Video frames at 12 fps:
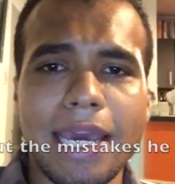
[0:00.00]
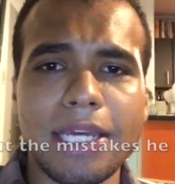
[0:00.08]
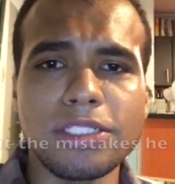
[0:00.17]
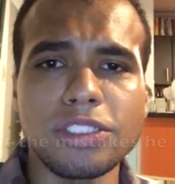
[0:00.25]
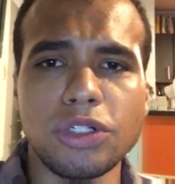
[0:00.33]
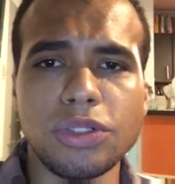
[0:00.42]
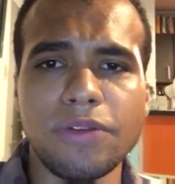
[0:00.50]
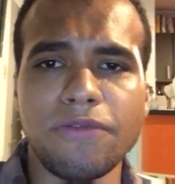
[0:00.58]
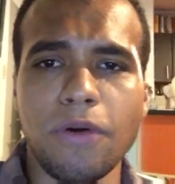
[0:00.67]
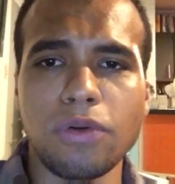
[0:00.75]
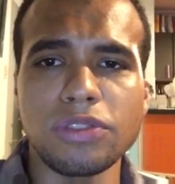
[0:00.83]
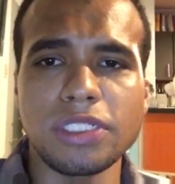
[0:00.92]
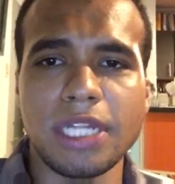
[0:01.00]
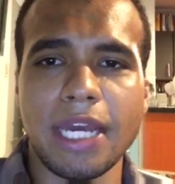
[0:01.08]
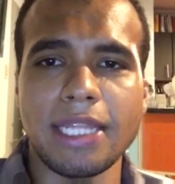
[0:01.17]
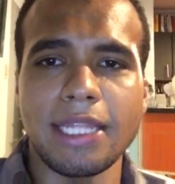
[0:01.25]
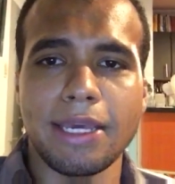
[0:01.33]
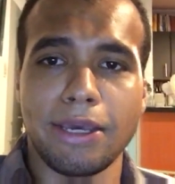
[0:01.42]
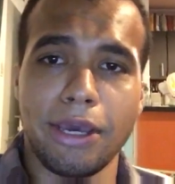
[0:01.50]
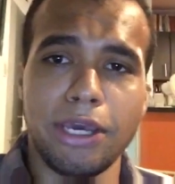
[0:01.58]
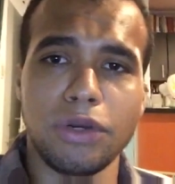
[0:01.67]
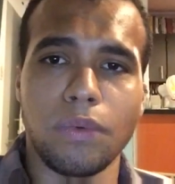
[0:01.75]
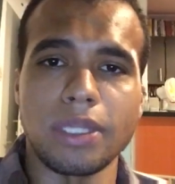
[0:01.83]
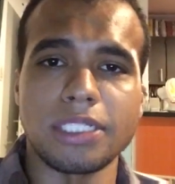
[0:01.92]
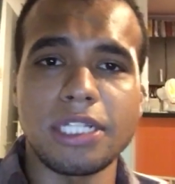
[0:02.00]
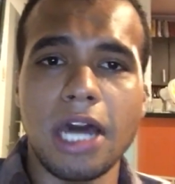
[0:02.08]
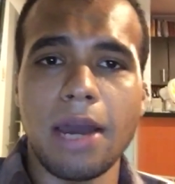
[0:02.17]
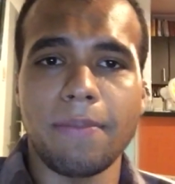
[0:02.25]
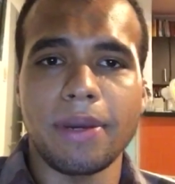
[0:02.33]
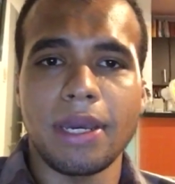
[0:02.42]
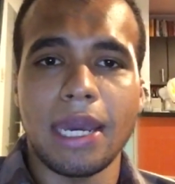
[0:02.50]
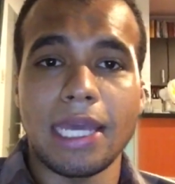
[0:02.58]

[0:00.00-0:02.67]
answered the phone saying, "Hey, what's up?"